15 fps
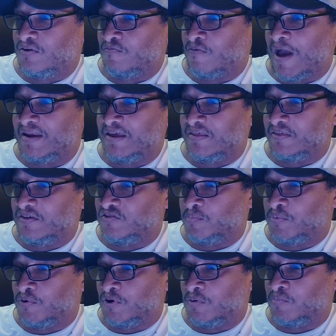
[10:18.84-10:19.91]
Writing this
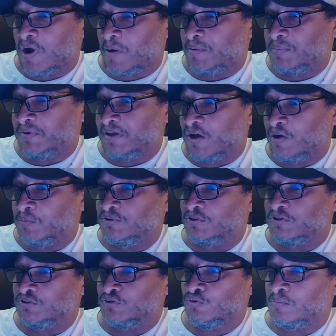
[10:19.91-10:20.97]
book probably helped
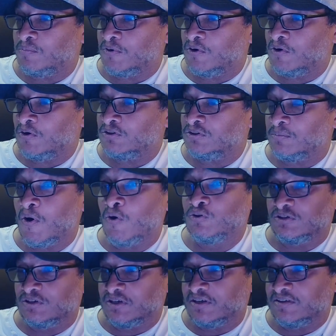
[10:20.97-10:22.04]
her to emerge
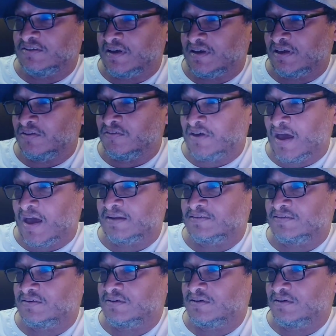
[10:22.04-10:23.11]
emotionally
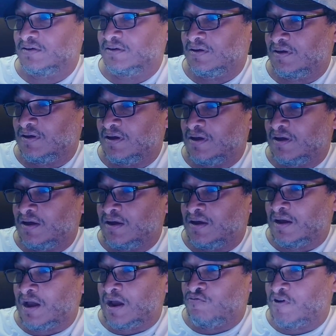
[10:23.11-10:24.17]
intact.
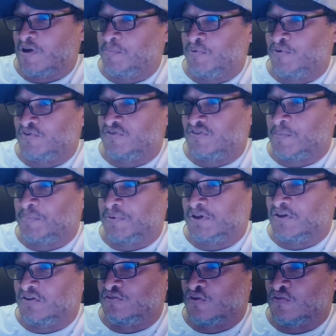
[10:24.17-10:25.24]
I read
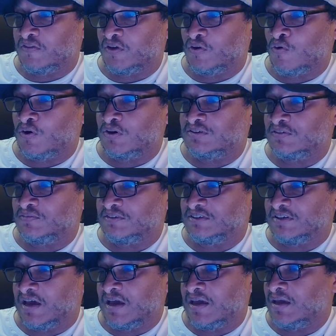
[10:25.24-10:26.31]
Persepolis over the course of a
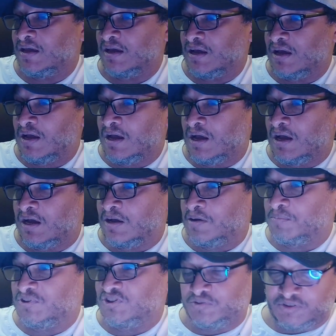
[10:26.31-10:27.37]
day,
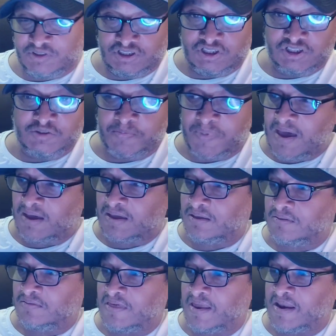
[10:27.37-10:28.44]
but
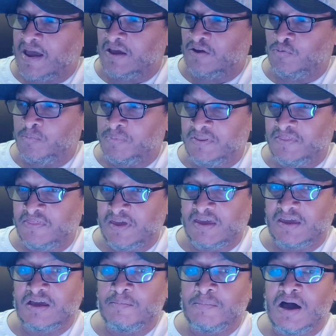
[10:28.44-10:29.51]
suspect that I will be
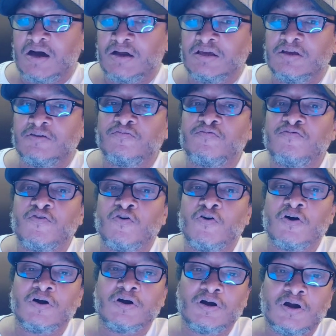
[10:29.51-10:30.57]
thinking about it
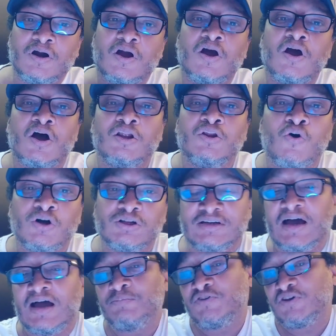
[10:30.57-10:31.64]
for a long
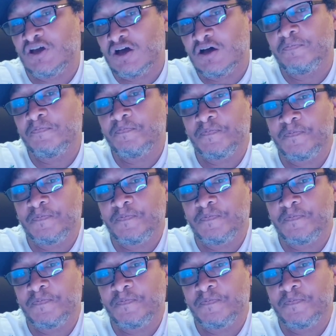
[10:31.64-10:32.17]
time to come.